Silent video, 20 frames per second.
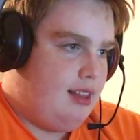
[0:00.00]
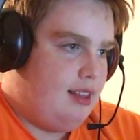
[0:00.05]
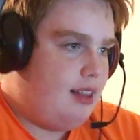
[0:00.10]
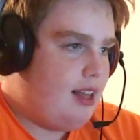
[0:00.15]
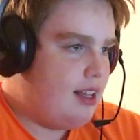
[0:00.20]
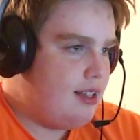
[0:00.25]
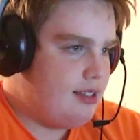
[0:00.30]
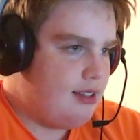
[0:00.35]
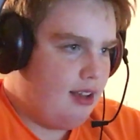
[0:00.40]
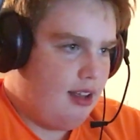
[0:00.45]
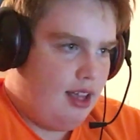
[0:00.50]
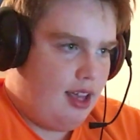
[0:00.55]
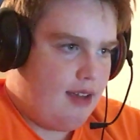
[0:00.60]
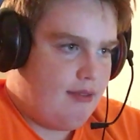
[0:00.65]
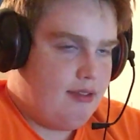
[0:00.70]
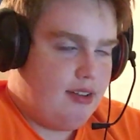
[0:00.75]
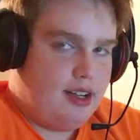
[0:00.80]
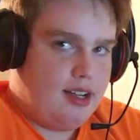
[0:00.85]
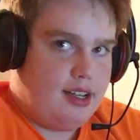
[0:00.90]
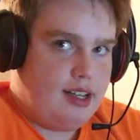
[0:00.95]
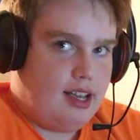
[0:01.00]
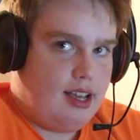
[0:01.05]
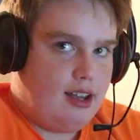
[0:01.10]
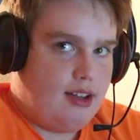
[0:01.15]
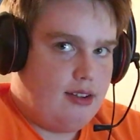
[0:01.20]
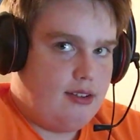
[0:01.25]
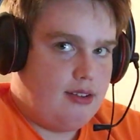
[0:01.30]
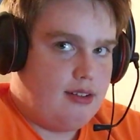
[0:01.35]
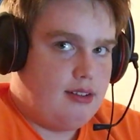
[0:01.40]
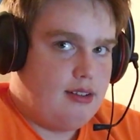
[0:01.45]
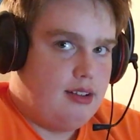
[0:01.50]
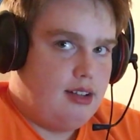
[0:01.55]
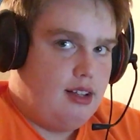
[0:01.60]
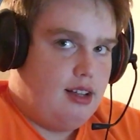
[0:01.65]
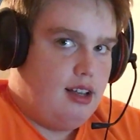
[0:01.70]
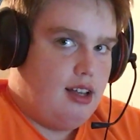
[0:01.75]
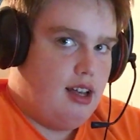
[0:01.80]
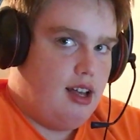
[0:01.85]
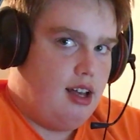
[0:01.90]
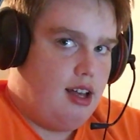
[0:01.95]
that's all I have written down.
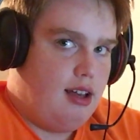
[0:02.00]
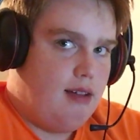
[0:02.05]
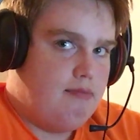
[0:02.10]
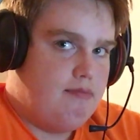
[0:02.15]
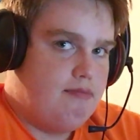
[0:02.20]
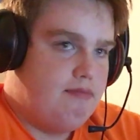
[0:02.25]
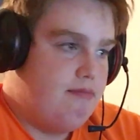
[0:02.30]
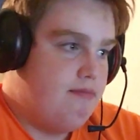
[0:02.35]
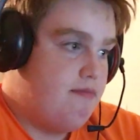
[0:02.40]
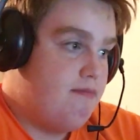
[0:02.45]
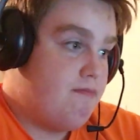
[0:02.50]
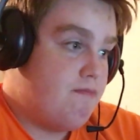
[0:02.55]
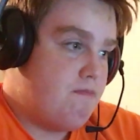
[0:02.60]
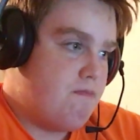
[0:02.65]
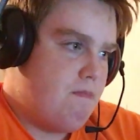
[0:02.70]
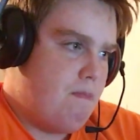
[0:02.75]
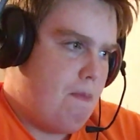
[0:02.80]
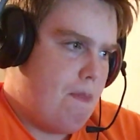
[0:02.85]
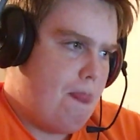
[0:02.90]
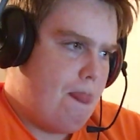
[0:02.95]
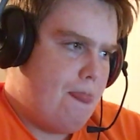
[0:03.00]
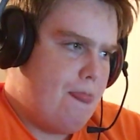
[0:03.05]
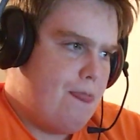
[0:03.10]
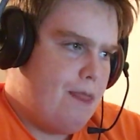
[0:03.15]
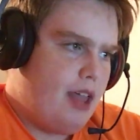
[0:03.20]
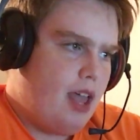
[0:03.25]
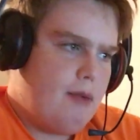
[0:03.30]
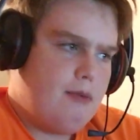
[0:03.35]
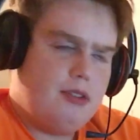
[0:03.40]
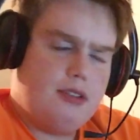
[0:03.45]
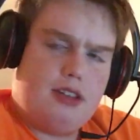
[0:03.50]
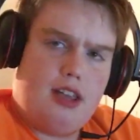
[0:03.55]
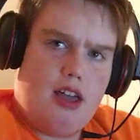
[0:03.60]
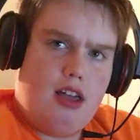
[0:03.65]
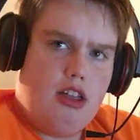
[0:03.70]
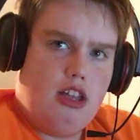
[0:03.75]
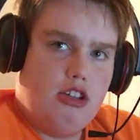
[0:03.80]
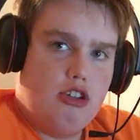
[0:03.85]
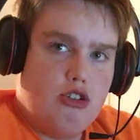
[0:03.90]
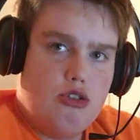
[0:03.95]
I don't
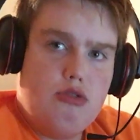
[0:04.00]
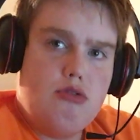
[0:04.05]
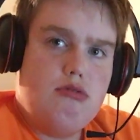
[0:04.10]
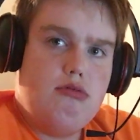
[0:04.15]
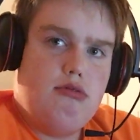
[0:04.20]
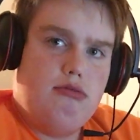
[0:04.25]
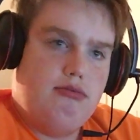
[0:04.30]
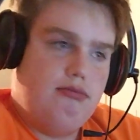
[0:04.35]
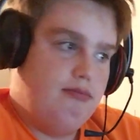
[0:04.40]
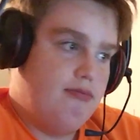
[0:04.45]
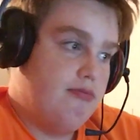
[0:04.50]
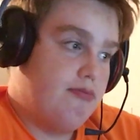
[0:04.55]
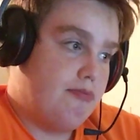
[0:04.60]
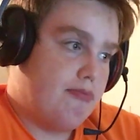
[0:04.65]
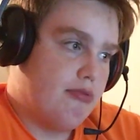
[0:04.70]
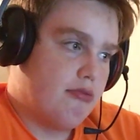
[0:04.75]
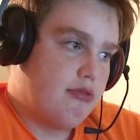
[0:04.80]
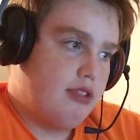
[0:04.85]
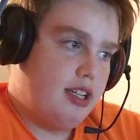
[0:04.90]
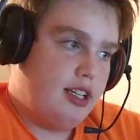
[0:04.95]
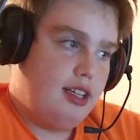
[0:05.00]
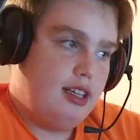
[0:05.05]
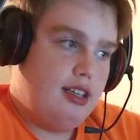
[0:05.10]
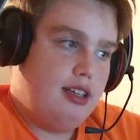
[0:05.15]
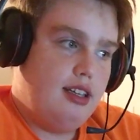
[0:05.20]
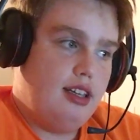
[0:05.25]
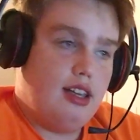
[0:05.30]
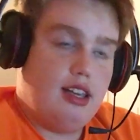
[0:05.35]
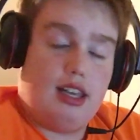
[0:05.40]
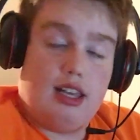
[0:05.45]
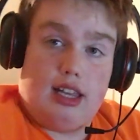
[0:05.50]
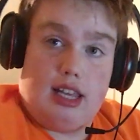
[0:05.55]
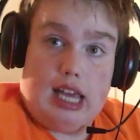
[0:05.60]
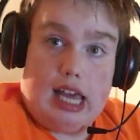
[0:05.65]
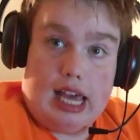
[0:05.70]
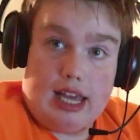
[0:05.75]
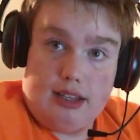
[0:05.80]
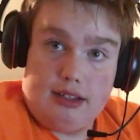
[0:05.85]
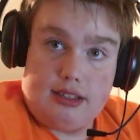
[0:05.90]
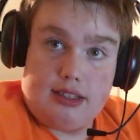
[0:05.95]
tell who really
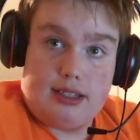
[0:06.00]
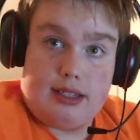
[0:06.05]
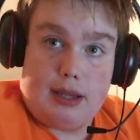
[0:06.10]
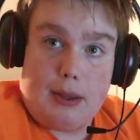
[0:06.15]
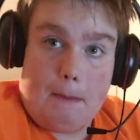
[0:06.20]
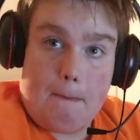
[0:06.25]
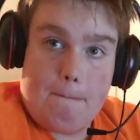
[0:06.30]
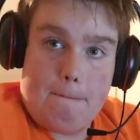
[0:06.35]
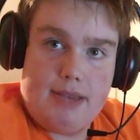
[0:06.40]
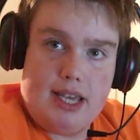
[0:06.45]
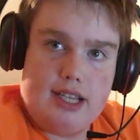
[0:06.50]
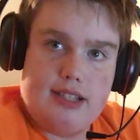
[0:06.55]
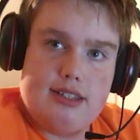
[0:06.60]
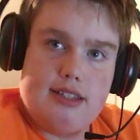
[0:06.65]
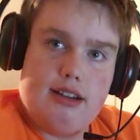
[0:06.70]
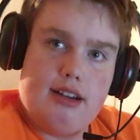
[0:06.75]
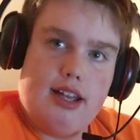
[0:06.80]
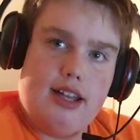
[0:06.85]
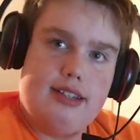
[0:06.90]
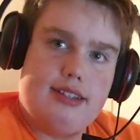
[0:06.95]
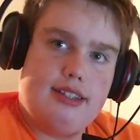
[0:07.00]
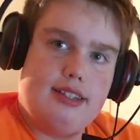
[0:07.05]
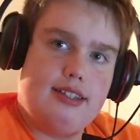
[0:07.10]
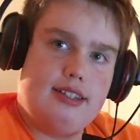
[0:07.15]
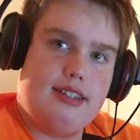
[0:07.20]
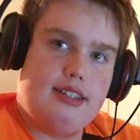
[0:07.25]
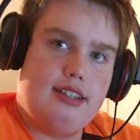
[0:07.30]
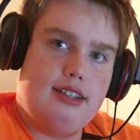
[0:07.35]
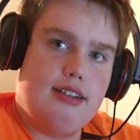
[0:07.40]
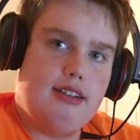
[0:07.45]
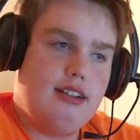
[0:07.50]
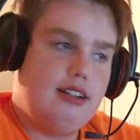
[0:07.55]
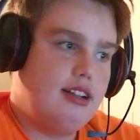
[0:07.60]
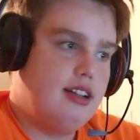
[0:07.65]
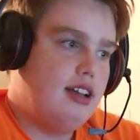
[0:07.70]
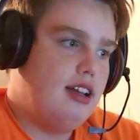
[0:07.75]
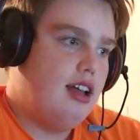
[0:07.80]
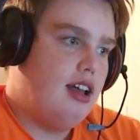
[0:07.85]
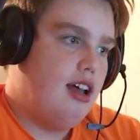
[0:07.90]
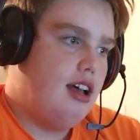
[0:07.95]
else peeks their heads this year.
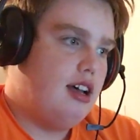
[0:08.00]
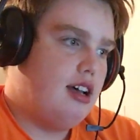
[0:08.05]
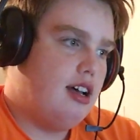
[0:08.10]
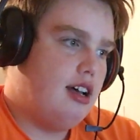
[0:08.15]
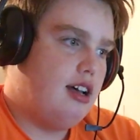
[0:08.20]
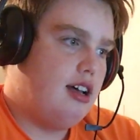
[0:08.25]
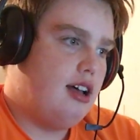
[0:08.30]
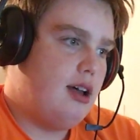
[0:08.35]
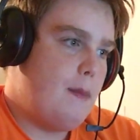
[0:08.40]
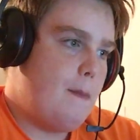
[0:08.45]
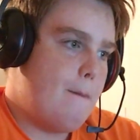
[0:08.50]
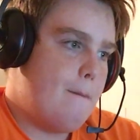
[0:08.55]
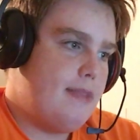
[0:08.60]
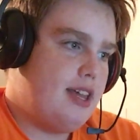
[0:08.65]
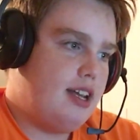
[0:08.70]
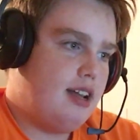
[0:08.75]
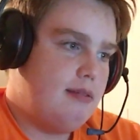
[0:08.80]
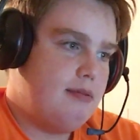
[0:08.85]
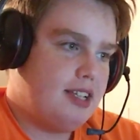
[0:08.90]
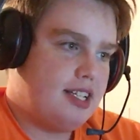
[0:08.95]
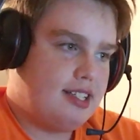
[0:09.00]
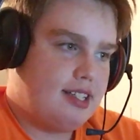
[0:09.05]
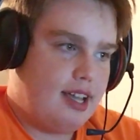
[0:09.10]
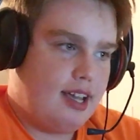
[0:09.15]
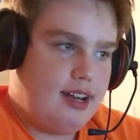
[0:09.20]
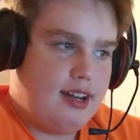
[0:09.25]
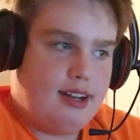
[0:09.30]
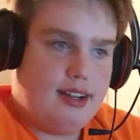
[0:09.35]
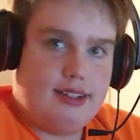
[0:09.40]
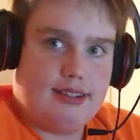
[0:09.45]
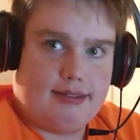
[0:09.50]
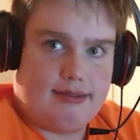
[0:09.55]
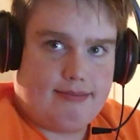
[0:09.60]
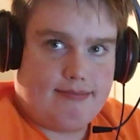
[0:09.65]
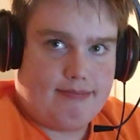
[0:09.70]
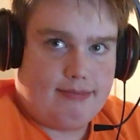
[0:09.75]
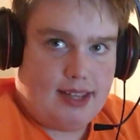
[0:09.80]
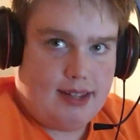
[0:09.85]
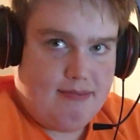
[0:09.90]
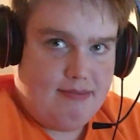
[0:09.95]
And I'm excited as
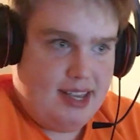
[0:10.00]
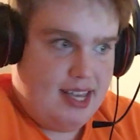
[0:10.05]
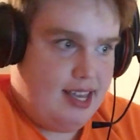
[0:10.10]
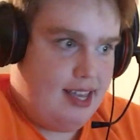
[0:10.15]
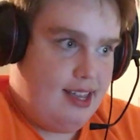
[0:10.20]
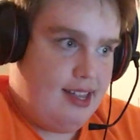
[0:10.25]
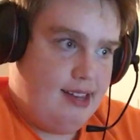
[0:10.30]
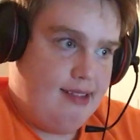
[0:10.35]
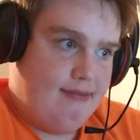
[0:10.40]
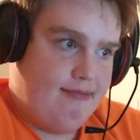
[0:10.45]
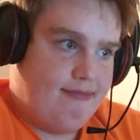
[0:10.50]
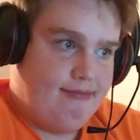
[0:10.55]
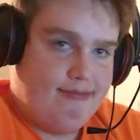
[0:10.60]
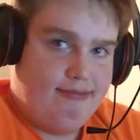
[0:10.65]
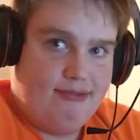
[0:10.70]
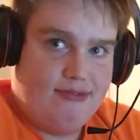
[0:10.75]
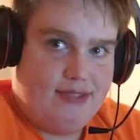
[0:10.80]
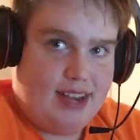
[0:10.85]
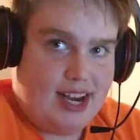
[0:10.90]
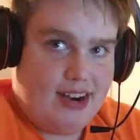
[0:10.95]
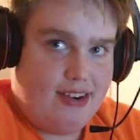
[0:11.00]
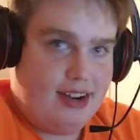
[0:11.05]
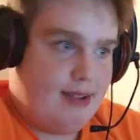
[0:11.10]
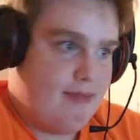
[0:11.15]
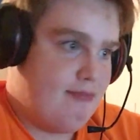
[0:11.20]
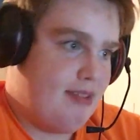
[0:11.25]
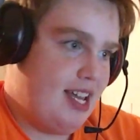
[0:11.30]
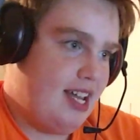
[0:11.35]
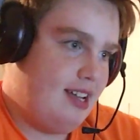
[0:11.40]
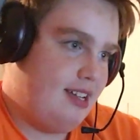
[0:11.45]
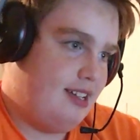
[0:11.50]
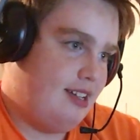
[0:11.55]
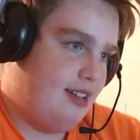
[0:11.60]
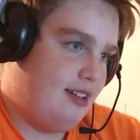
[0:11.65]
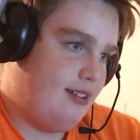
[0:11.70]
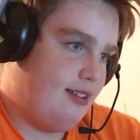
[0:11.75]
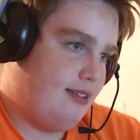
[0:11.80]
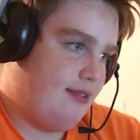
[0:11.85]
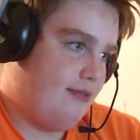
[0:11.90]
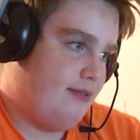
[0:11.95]
can be and very
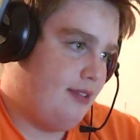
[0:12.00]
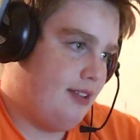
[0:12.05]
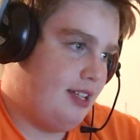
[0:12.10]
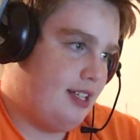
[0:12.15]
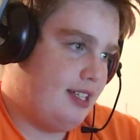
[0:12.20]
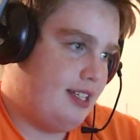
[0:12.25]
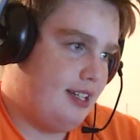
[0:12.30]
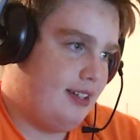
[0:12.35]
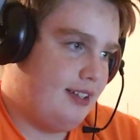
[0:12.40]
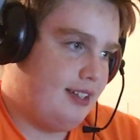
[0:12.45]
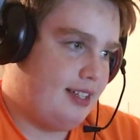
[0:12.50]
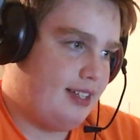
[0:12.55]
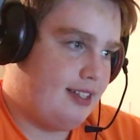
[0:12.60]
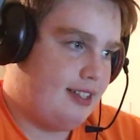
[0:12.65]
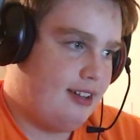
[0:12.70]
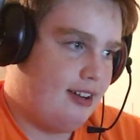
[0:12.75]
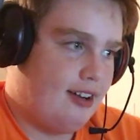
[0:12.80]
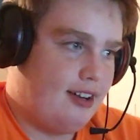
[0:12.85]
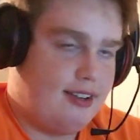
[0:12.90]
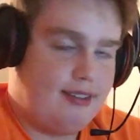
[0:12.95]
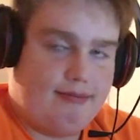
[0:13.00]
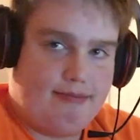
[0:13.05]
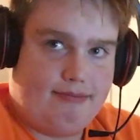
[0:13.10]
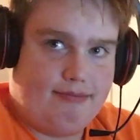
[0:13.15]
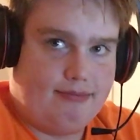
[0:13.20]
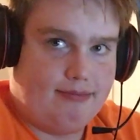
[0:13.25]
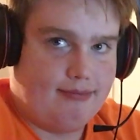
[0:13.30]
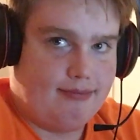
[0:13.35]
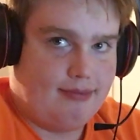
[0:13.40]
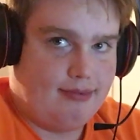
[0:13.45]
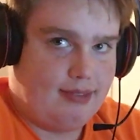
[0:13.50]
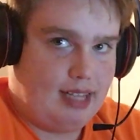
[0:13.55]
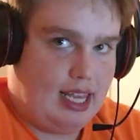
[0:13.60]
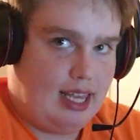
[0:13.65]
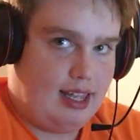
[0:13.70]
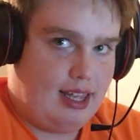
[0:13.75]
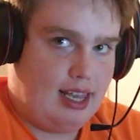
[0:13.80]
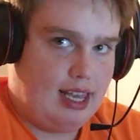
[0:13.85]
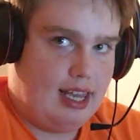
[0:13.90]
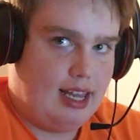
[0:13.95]
impatient for the series to start
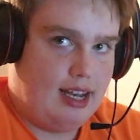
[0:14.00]
and